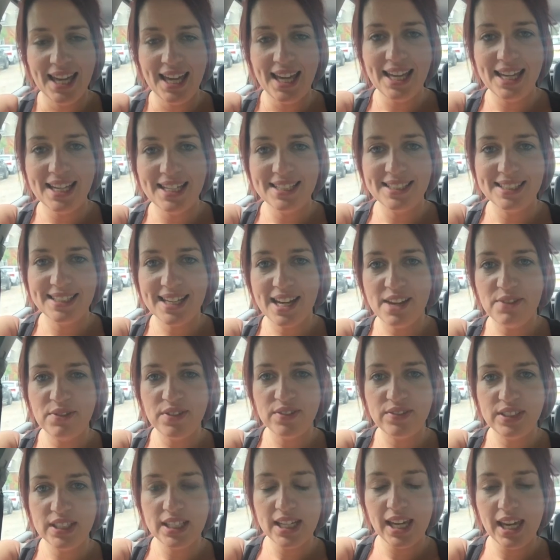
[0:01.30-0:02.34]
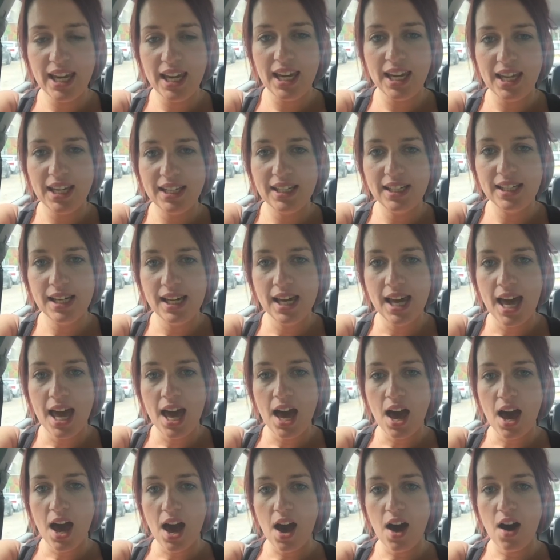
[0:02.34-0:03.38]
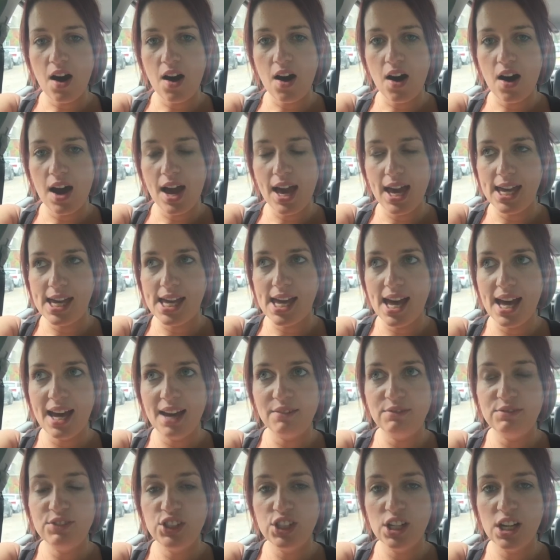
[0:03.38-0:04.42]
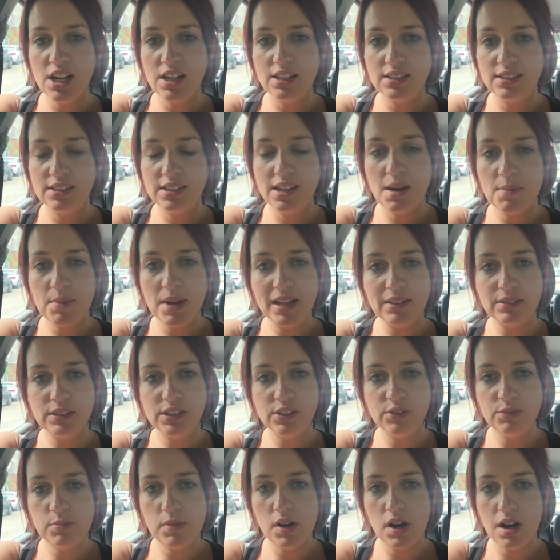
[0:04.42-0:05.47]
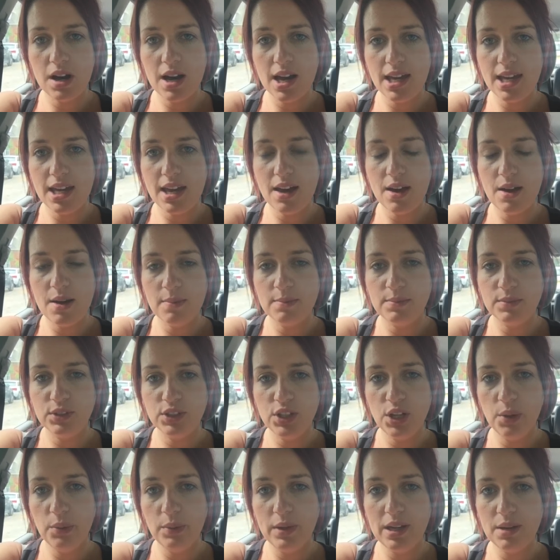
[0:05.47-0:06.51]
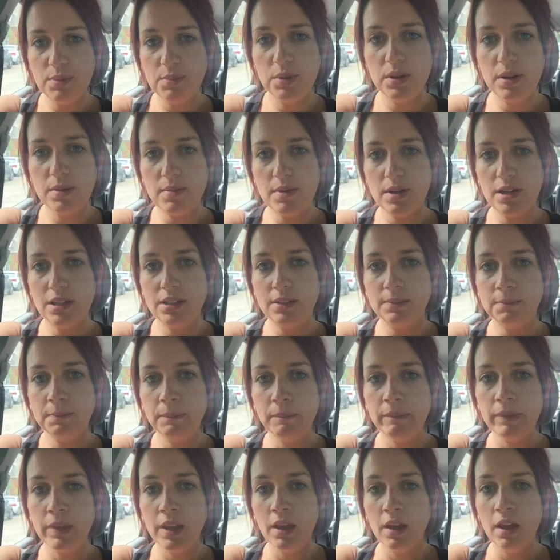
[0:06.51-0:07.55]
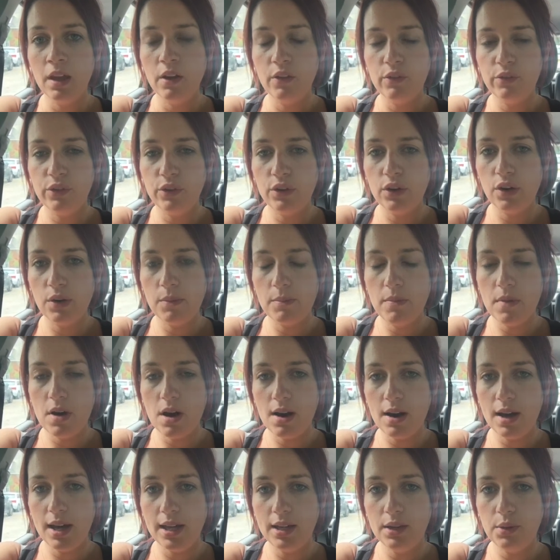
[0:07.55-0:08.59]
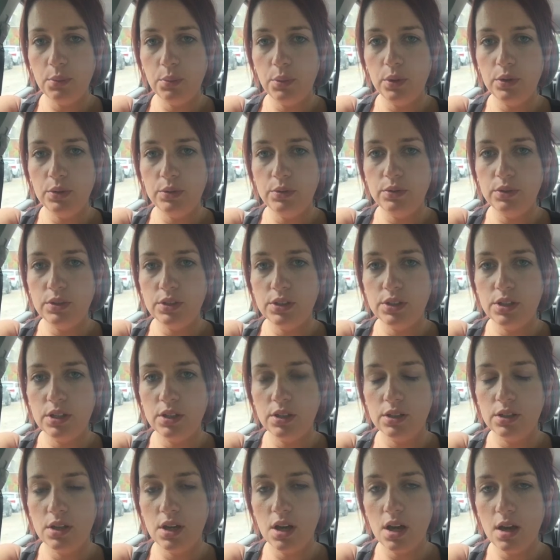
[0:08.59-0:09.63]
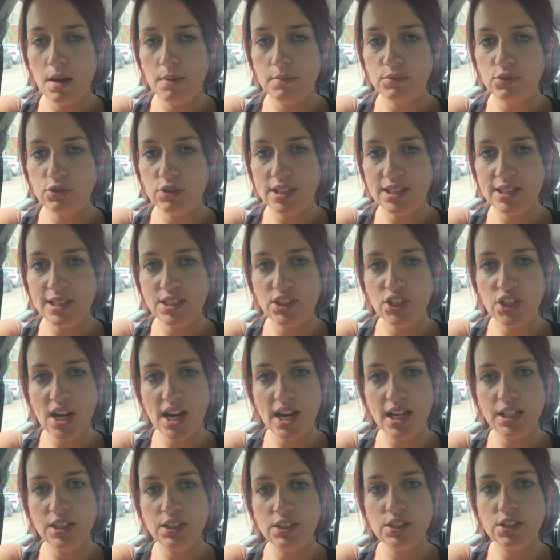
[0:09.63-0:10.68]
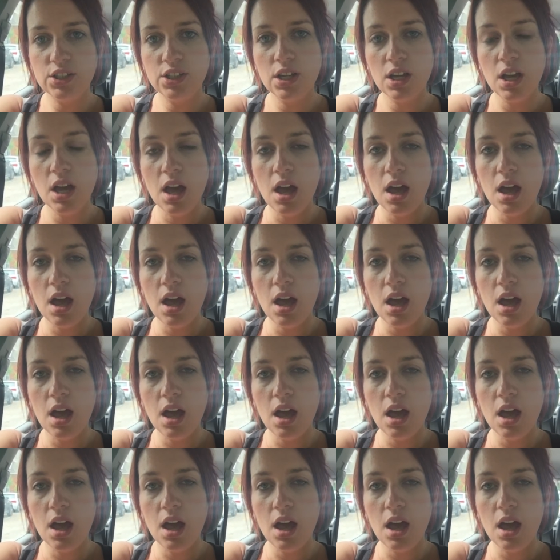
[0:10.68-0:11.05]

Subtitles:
It's day 15. I have just come out of my 2-week appointment for my wound dressing change.